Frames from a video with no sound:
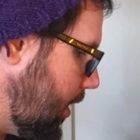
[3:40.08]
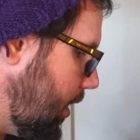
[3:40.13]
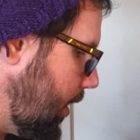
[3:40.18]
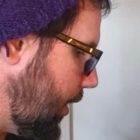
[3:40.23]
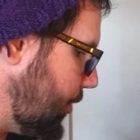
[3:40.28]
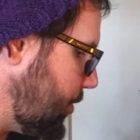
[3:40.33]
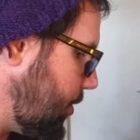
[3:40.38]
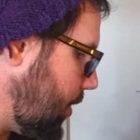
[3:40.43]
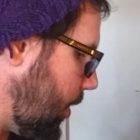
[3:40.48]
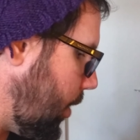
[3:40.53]

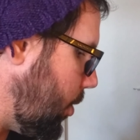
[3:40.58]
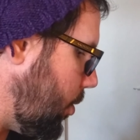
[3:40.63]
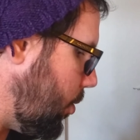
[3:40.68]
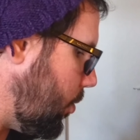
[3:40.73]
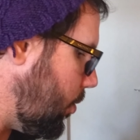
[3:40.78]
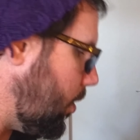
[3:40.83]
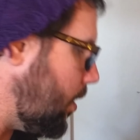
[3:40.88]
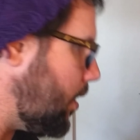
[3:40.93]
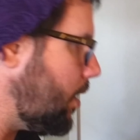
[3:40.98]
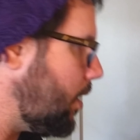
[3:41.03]

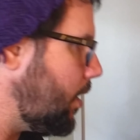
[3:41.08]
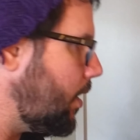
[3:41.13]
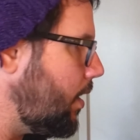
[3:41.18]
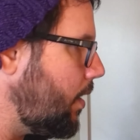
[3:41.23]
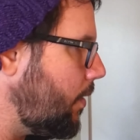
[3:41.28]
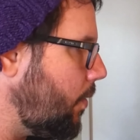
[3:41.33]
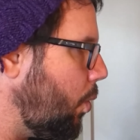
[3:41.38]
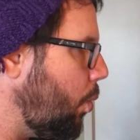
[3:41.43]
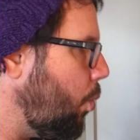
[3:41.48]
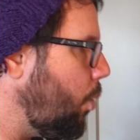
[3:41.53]
So
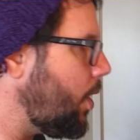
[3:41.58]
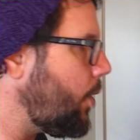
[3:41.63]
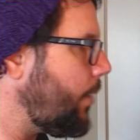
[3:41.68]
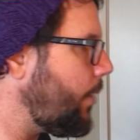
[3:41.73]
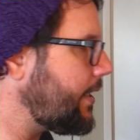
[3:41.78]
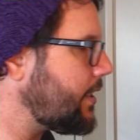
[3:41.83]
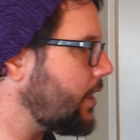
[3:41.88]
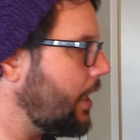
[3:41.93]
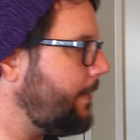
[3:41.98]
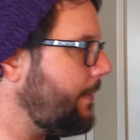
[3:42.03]
what do I
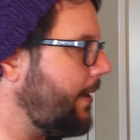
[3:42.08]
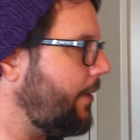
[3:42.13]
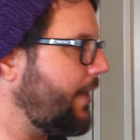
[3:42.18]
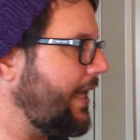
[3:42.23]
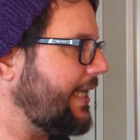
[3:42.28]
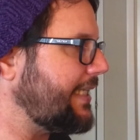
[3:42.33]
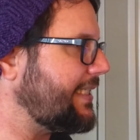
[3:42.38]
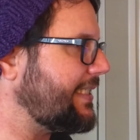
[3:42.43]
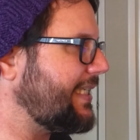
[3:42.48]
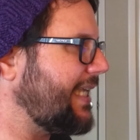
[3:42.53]
talk about when I
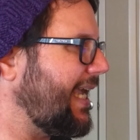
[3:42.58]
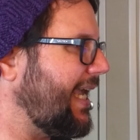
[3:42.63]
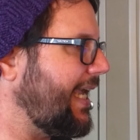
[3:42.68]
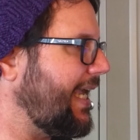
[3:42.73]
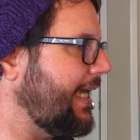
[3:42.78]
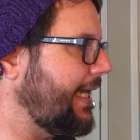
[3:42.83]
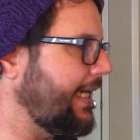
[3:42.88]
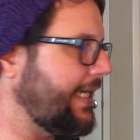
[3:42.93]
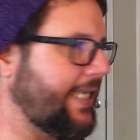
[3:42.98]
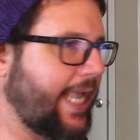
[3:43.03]
say
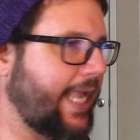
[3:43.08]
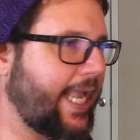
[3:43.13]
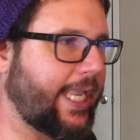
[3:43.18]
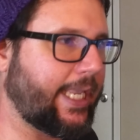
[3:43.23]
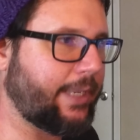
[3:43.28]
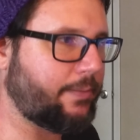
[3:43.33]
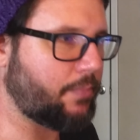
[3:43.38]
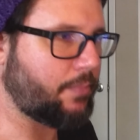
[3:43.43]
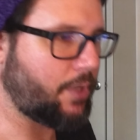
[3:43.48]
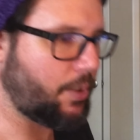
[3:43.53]
a
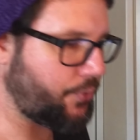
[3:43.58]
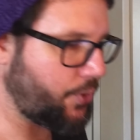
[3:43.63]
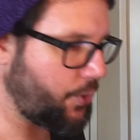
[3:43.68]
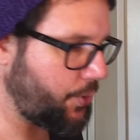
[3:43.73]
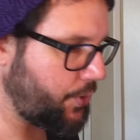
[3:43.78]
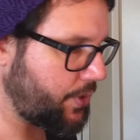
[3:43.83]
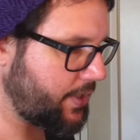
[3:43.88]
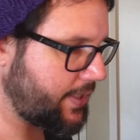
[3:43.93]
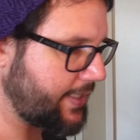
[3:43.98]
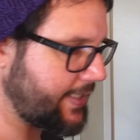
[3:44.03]
game
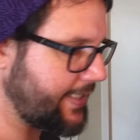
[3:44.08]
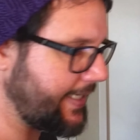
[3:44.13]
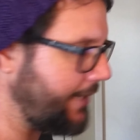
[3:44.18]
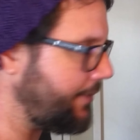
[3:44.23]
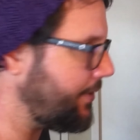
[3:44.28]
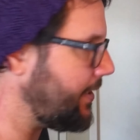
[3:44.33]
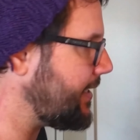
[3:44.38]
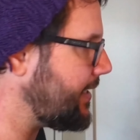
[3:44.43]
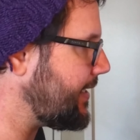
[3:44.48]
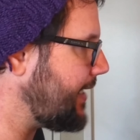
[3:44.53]
approach to
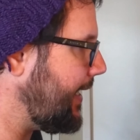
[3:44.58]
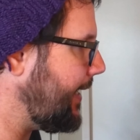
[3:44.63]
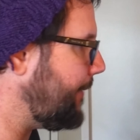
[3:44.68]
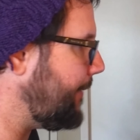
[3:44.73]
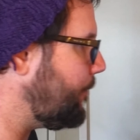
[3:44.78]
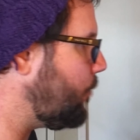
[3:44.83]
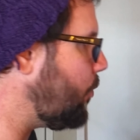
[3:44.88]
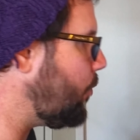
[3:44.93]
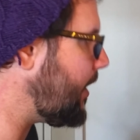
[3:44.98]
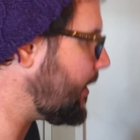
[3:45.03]
sound design?
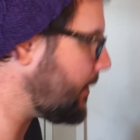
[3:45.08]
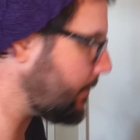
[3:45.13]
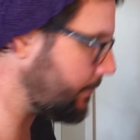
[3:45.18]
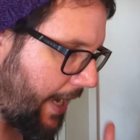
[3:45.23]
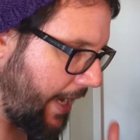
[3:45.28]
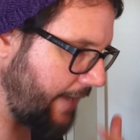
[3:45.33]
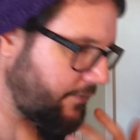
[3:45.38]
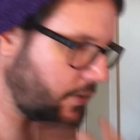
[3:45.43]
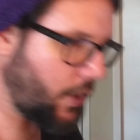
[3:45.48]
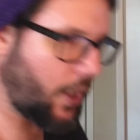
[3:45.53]
Well,
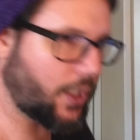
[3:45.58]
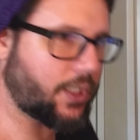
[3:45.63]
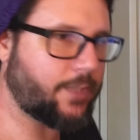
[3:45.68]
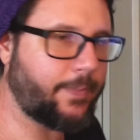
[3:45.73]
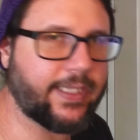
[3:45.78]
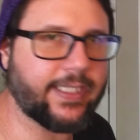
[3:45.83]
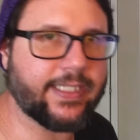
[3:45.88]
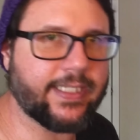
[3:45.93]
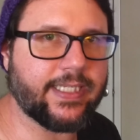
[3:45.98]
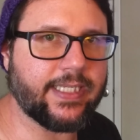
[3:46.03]
I've talked
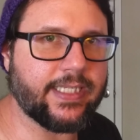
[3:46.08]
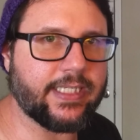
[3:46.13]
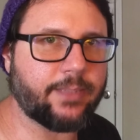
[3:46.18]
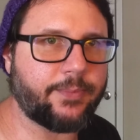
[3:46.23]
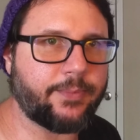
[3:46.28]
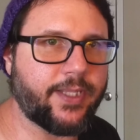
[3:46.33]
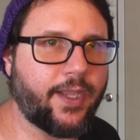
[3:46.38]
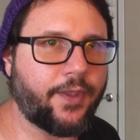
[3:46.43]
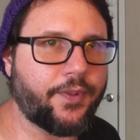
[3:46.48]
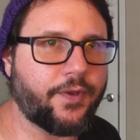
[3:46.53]
about this in some
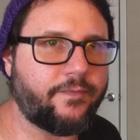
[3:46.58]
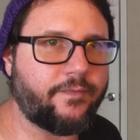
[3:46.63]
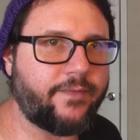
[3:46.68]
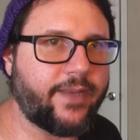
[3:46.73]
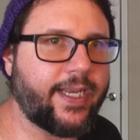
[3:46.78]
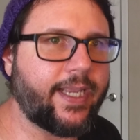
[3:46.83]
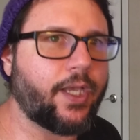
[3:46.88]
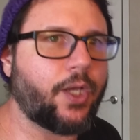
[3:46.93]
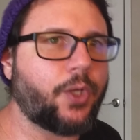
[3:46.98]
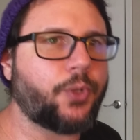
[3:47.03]
of the other
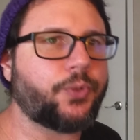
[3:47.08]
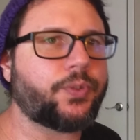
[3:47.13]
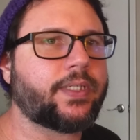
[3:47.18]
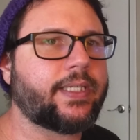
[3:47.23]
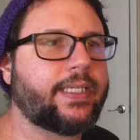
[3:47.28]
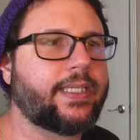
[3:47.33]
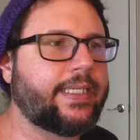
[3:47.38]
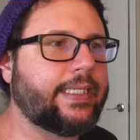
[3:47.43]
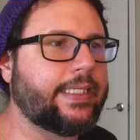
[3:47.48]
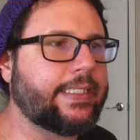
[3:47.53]
videos,
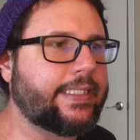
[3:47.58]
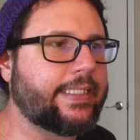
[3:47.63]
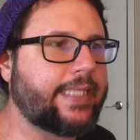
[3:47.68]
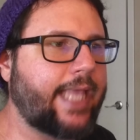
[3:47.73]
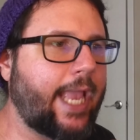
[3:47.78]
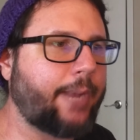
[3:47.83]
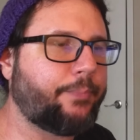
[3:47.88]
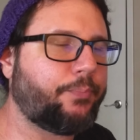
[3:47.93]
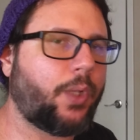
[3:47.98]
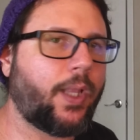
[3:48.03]
is
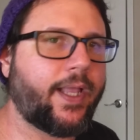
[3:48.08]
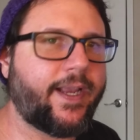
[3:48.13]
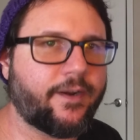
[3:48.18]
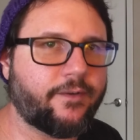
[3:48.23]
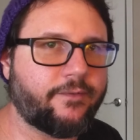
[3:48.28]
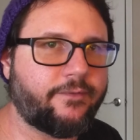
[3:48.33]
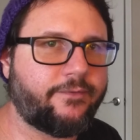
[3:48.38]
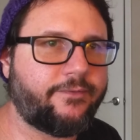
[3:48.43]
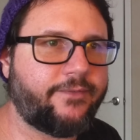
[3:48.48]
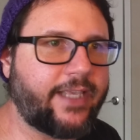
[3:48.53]
that player
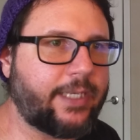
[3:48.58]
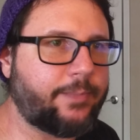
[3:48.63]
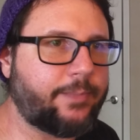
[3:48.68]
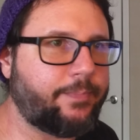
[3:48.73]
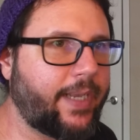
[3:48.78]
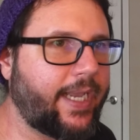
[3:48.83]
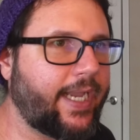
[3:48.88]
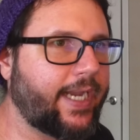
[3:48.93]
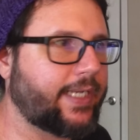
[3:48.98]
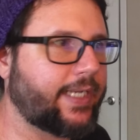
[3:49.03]

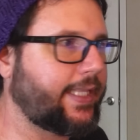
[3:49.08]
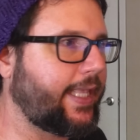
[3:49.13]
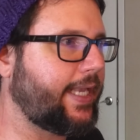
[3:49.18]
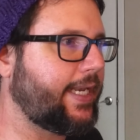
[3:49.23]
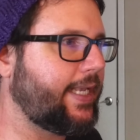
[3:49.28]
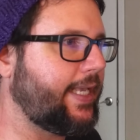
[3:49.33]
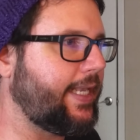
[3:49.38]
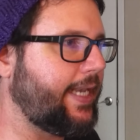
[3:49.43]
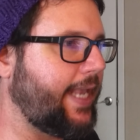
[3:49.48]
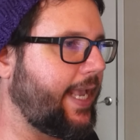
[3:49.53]
feedback, that
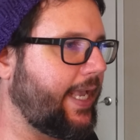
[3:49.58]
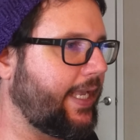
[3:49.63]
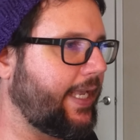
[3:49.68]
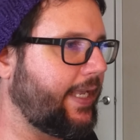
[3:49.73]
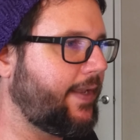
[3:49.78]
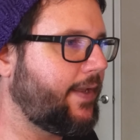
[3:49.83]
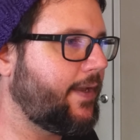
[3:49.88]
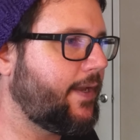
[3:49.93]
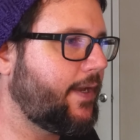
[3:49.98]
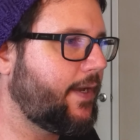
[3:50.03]
in
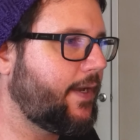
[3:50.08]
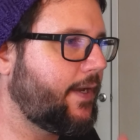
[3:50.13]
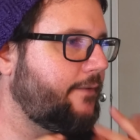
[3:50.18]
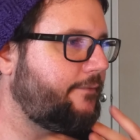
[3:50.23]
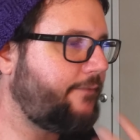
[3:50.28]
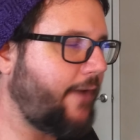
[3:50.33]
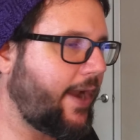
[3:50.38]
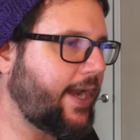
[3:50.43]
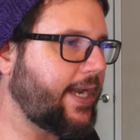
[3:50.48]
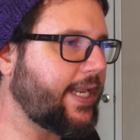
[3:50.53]
a
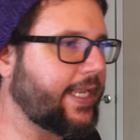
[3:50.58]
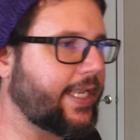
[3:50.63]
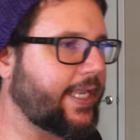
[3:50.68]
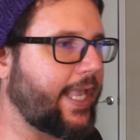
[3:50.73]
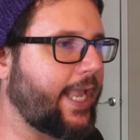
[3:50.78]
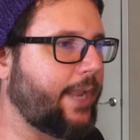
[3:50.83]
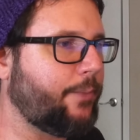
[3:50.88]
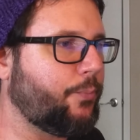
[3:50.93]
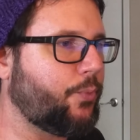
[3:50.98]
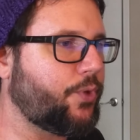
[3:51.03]
fighting
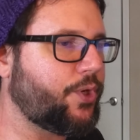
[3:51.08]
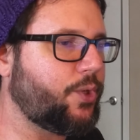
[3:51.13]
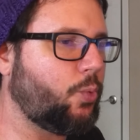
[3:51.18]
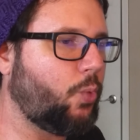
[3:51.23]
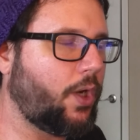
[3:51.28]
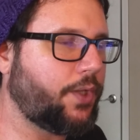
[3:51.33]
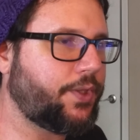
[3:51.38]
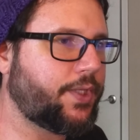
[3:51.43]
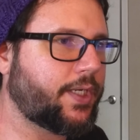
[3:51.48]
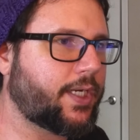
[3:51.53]
game where you
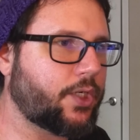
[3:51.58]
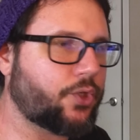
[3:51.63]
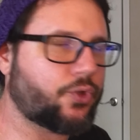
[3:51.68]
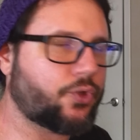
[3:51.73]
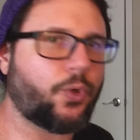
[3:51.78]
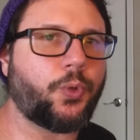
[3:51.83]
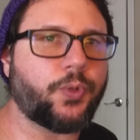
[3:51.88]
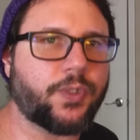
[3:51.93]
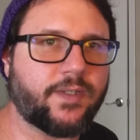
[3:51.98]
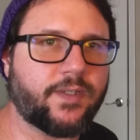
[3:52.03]
want the
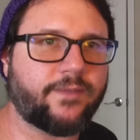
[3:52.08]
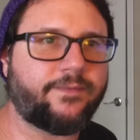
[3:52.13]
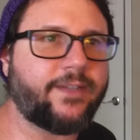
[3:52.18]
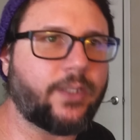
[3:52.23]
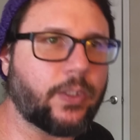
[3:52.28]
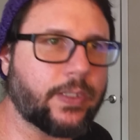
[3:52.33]
controls to feel